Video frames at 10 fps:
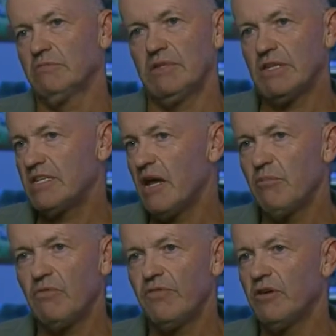the type
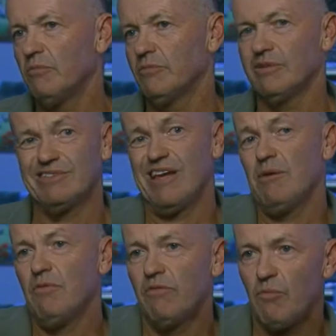of film, the
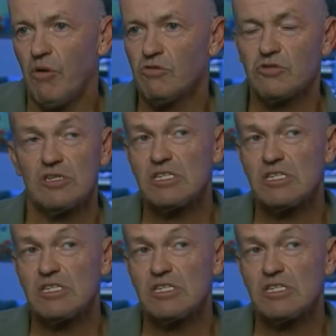type of emulsion.